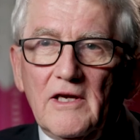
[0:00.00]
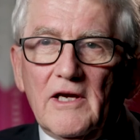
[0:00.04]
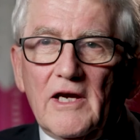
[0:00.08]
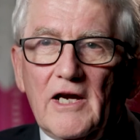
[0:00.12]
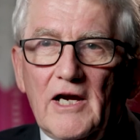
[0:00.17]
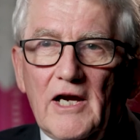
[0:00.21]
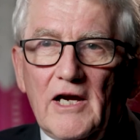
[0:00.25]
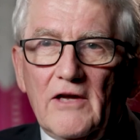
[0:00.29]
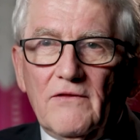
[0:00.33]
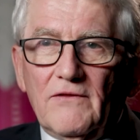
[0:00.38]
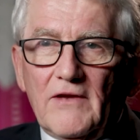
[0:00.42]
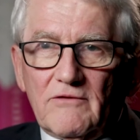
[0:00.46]

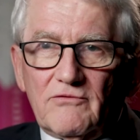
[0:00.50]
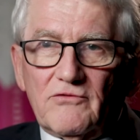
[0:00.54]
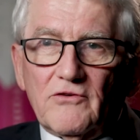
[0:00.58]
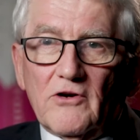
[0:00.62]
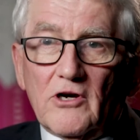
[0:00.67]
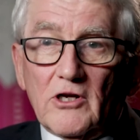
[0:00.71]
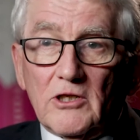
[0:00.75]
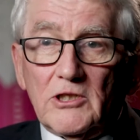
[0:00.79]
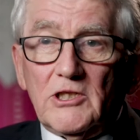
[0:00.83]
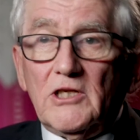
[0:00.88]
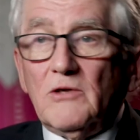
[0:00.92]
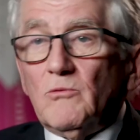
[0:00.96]
in that
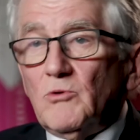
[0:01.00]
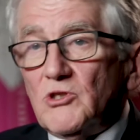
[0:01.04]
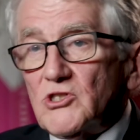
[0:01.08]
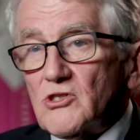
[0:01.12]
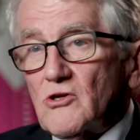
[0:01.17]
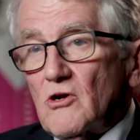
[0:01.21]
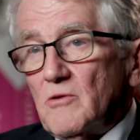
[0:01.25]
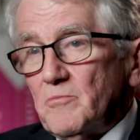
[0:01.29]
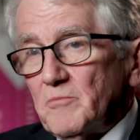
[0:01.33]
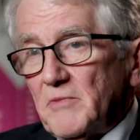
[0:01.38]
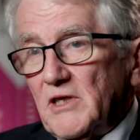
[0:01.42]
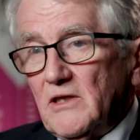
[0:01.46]
final year,
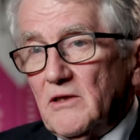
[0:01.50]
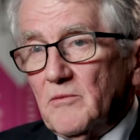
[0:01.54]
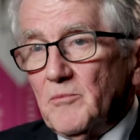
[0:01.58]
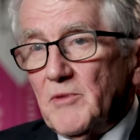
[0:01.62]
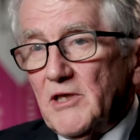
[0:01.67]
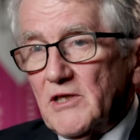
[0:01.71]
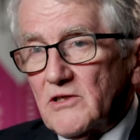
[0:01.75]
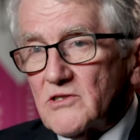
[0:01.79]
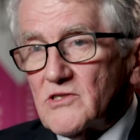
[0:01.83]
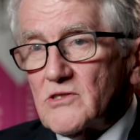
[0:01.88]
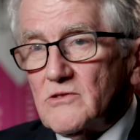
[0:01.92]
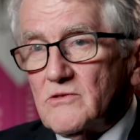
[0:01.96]
which got me into
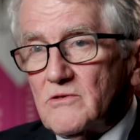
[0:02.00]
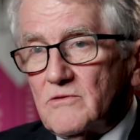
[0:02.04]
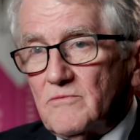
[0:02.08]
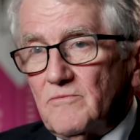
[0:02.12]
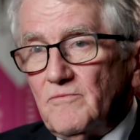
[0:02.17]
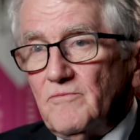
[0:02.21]
medicine.